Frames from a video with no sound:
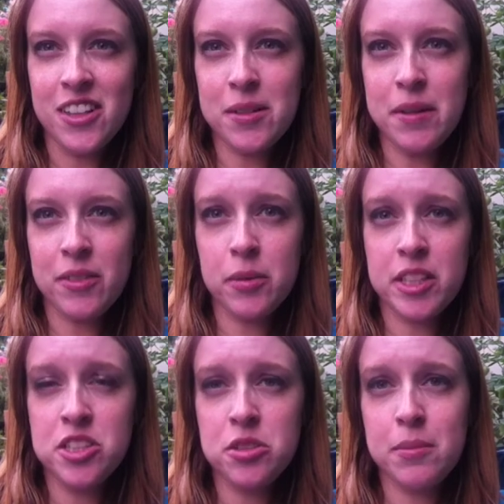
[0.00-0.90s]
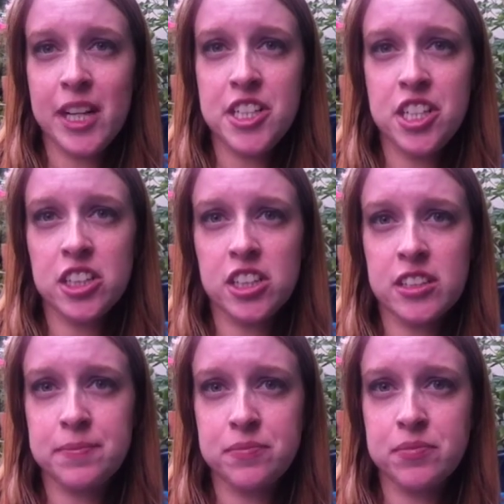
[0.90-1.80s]
Welcome everyone to my
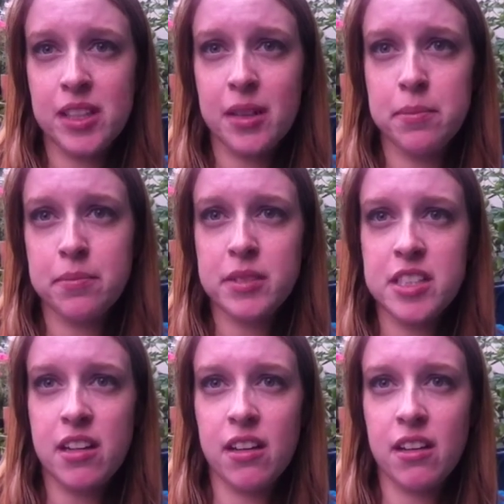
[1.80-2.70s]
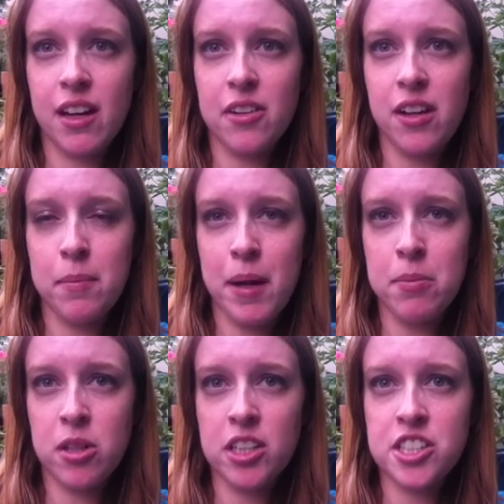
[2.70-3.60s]
jungle. I'm sitting out on my
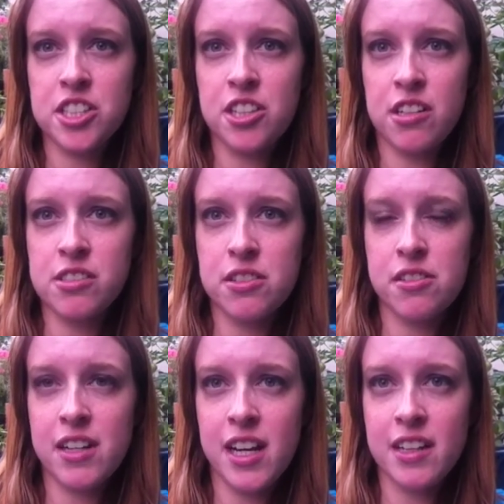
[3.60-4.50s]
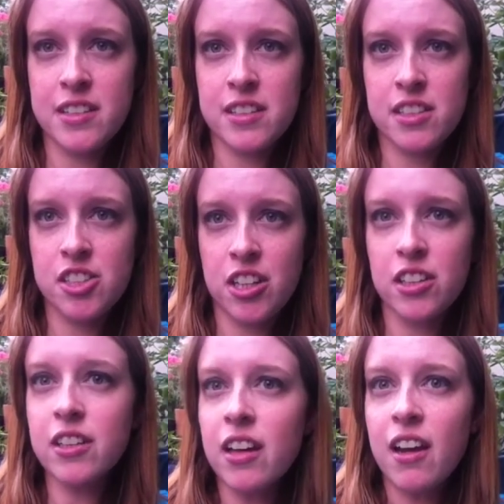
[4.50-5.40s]
porch, also known as the
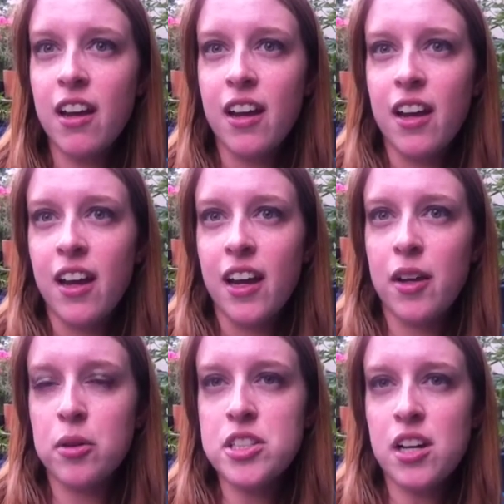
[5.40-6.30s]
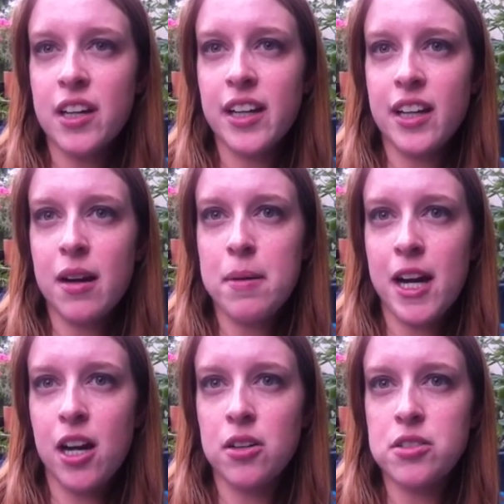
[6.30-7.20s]
jungle, and we're talking
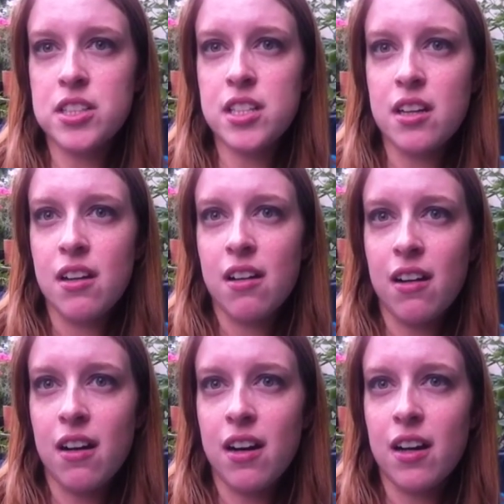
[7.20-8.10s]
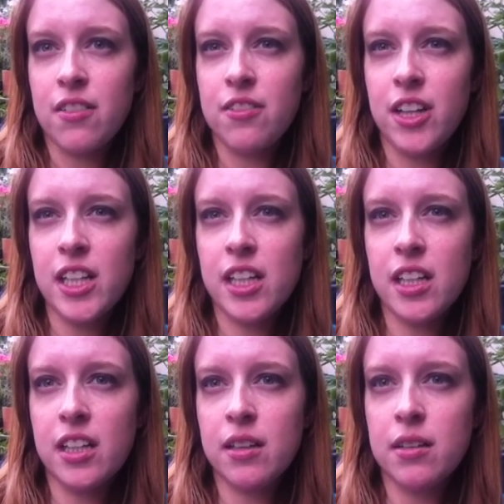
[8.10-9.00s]
about
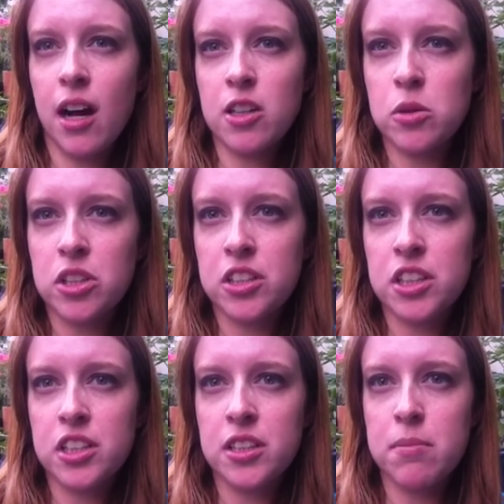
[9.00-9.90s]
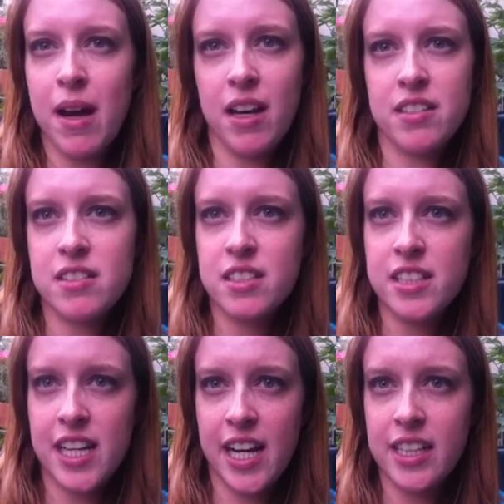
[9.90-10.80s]
funny, awkward,
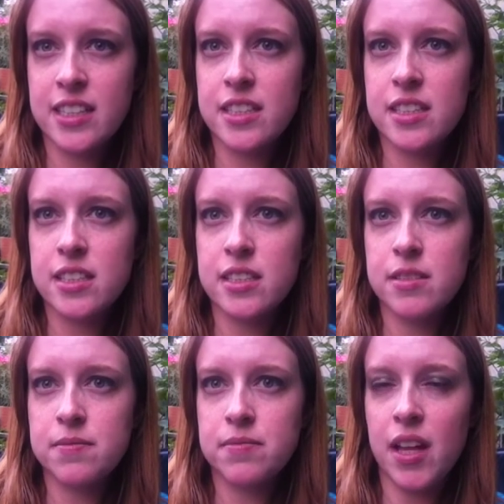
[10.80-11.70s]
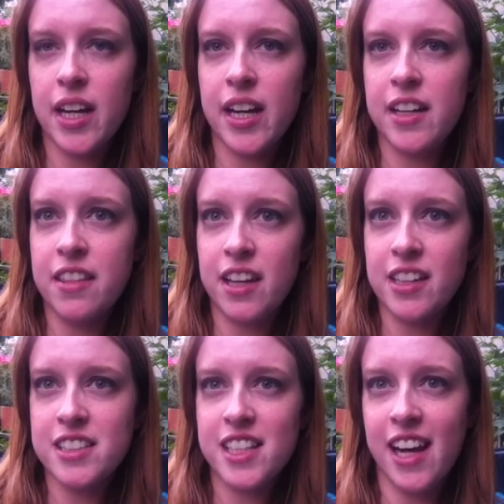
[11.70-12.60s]
best dates, that kind of
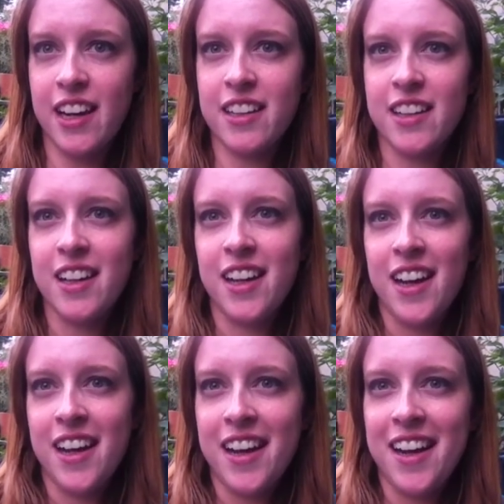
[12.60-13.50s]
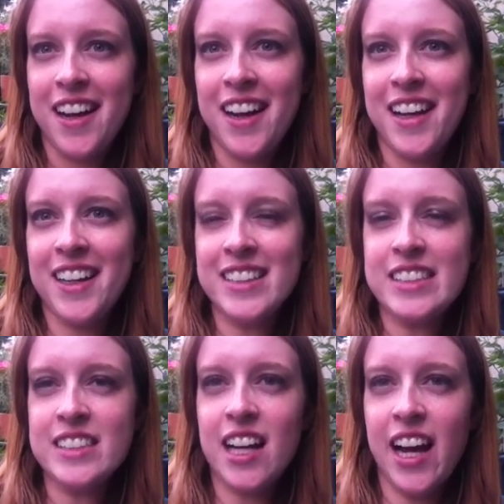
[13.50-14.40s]
thing today.
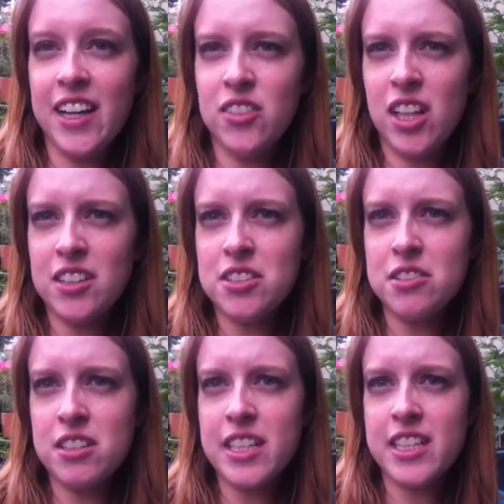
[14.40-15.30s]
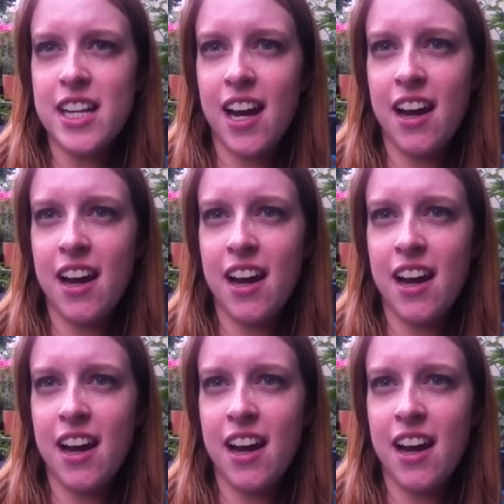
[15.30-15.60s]
And I have a lot of stories.